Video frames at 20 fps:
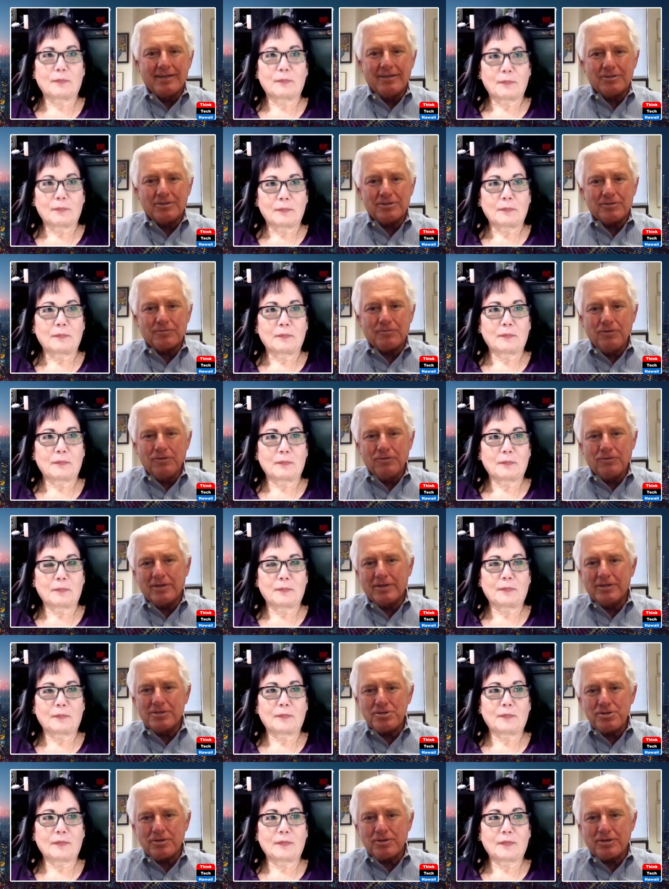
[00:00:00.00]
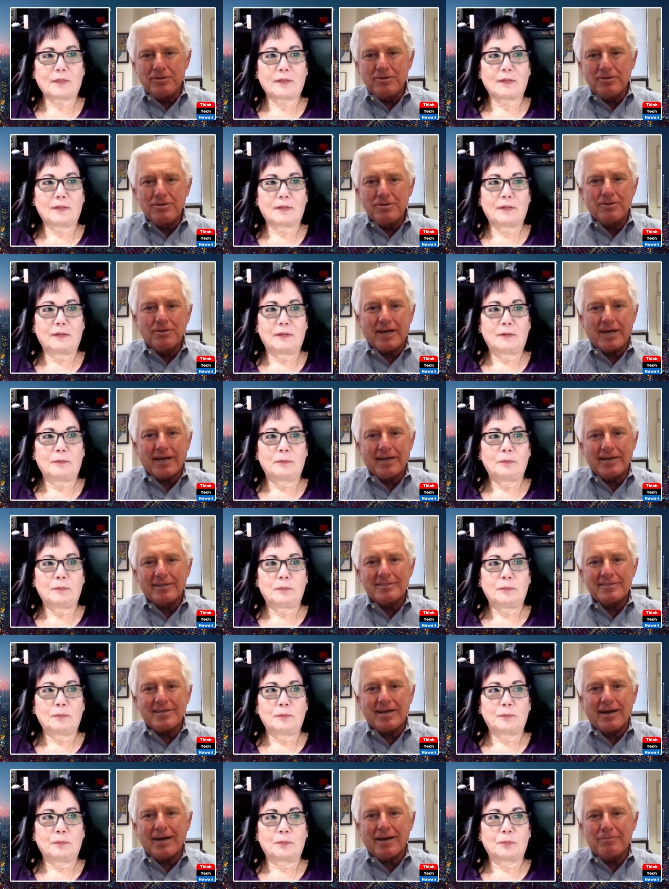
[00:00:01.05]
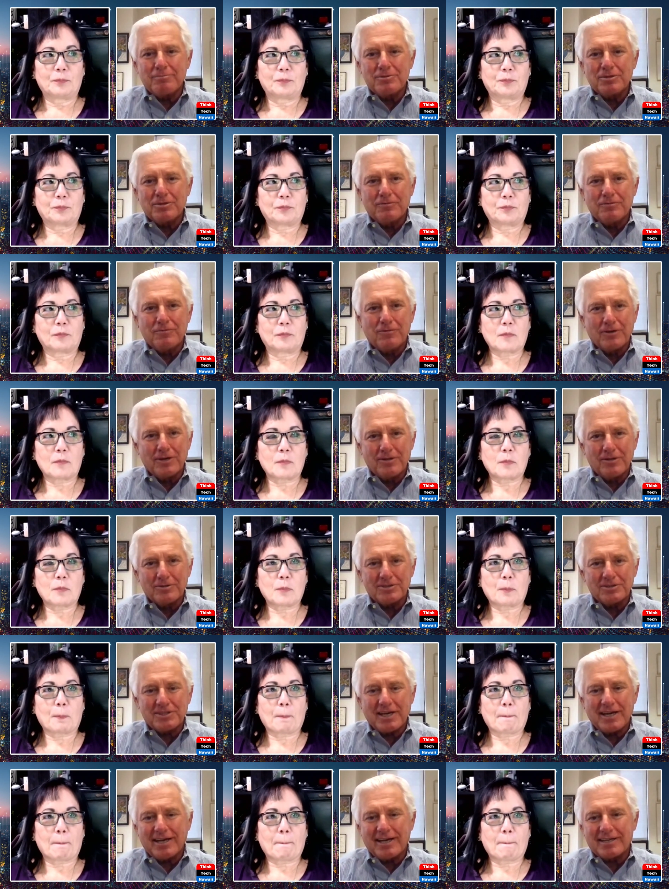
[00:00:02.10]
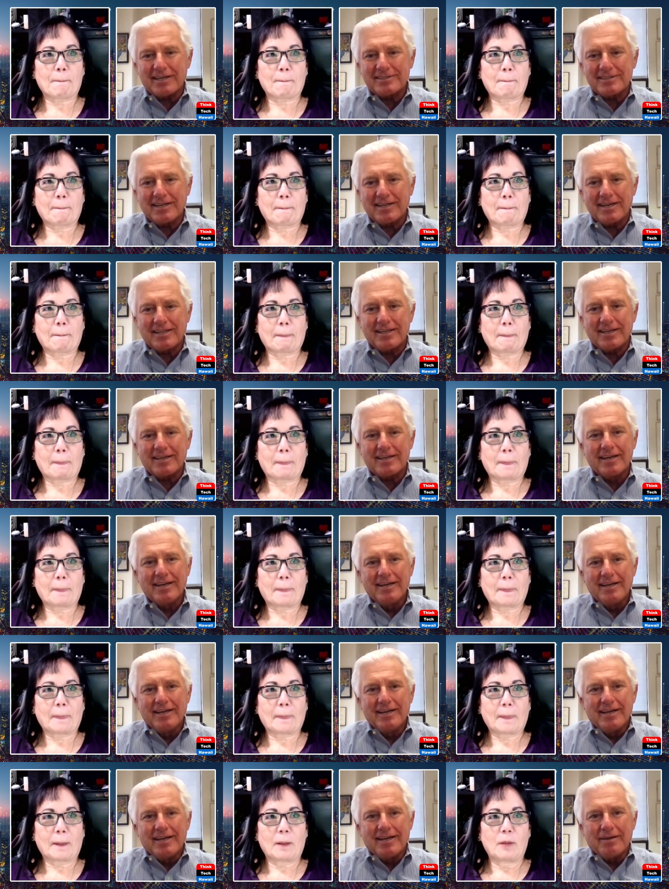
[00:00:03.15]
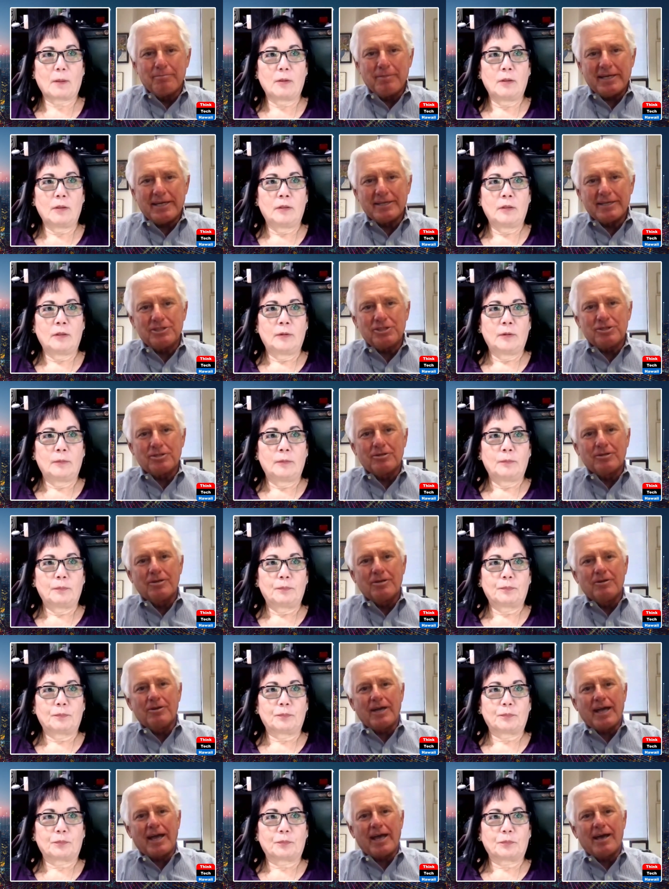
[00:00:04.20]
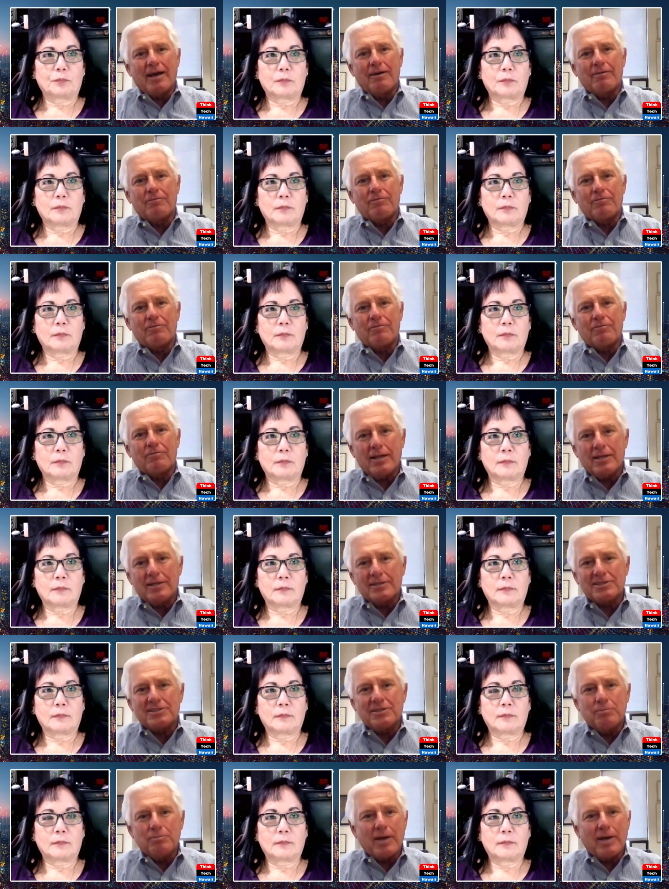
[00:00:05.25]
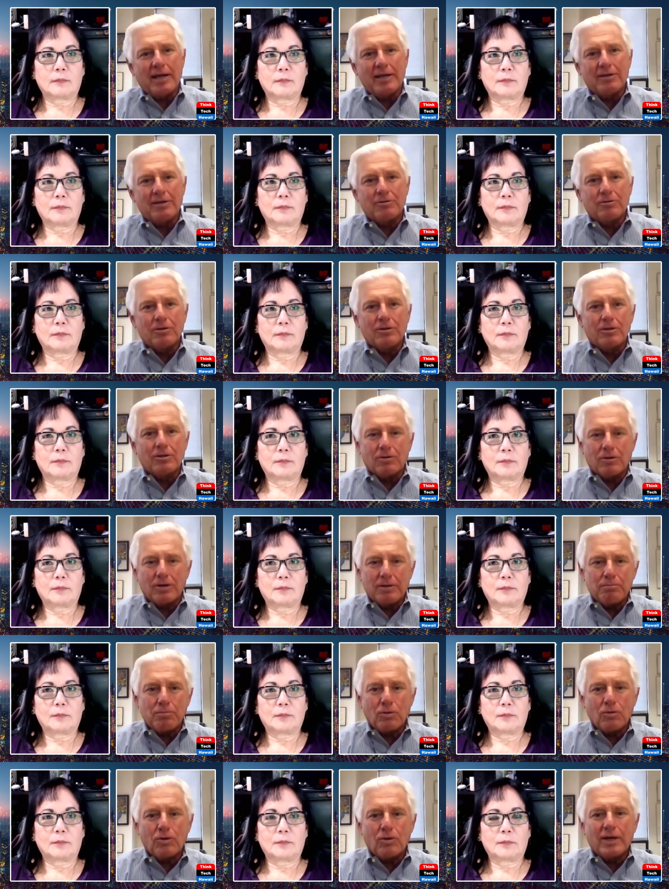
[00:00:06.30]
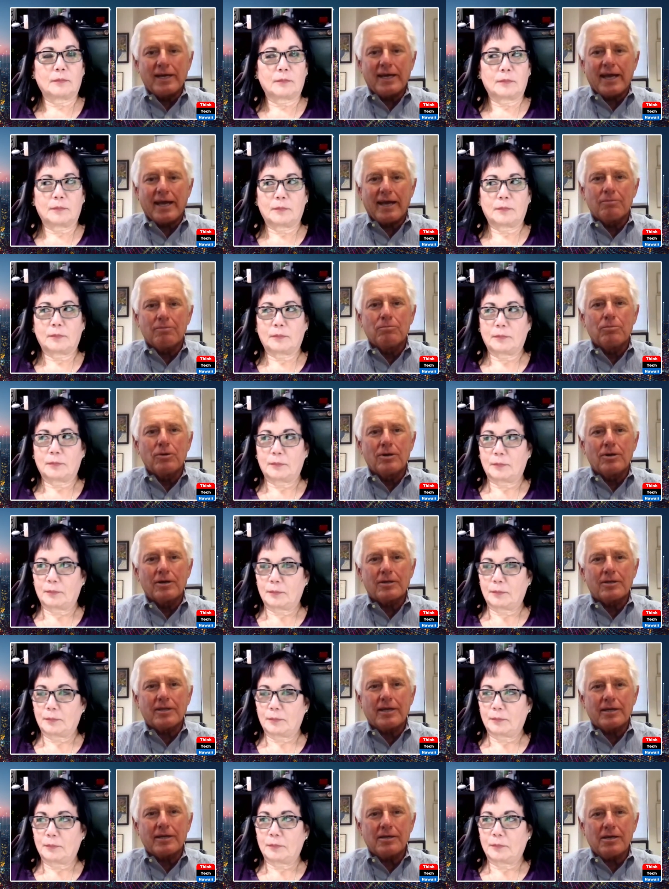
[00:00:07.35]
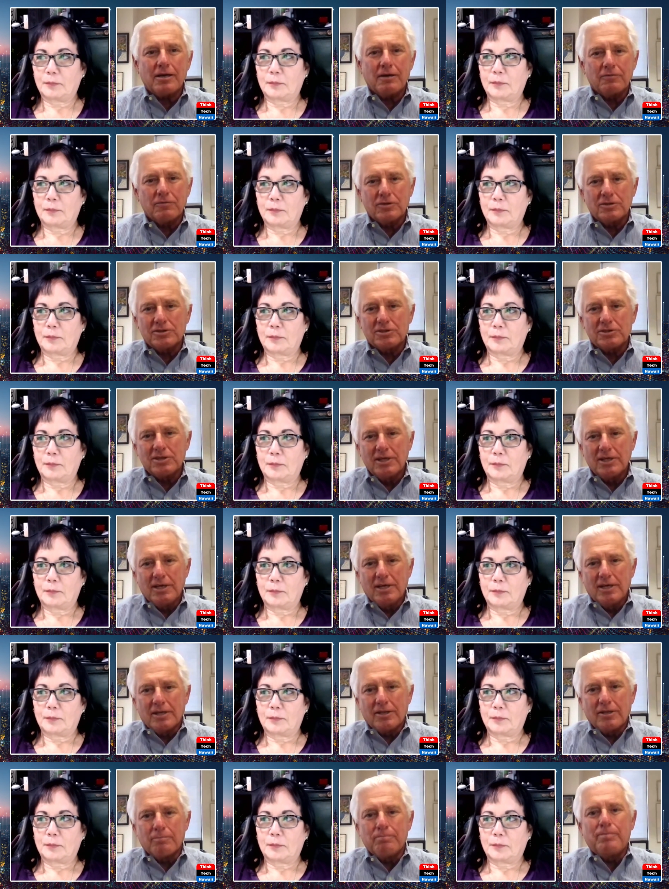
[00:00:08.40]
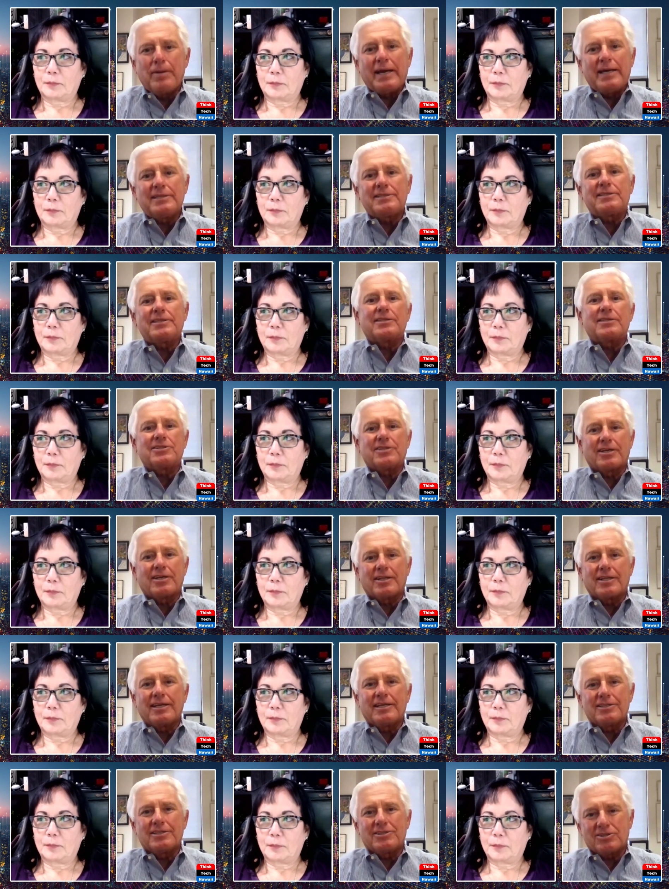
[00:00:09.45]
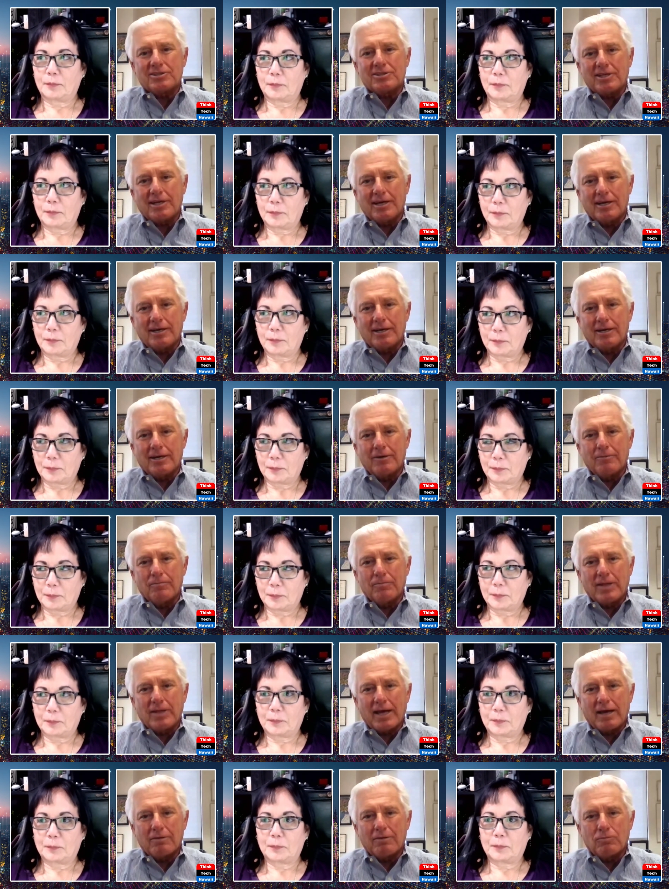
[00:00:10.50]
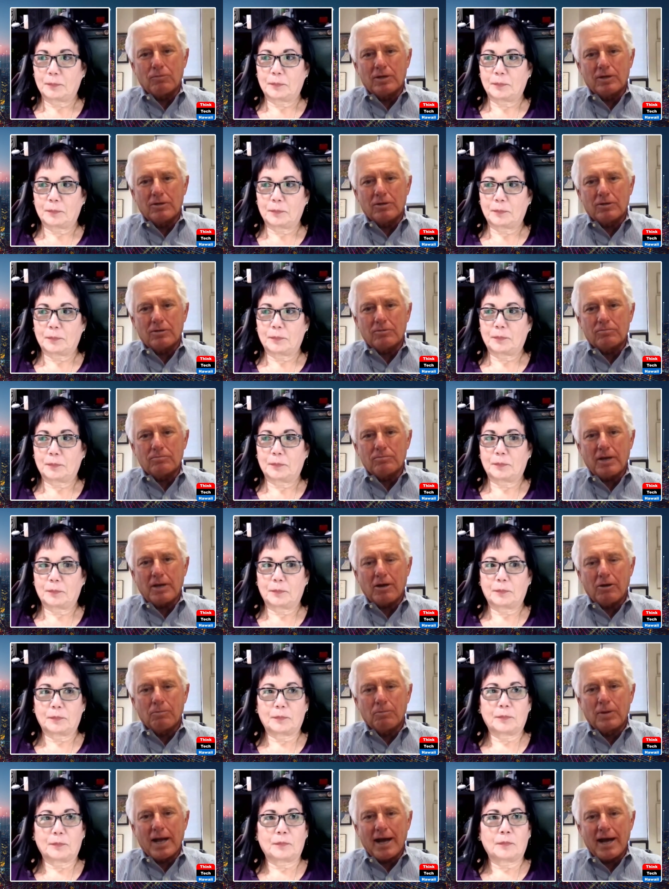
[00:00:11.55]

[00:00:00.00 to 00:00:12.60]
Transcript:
Speaker 1: And there's a few things you can do ahead of time to avoid those headaches. And I think making sure you have a policy manual or employee handbook that covers the basics at least um, that will help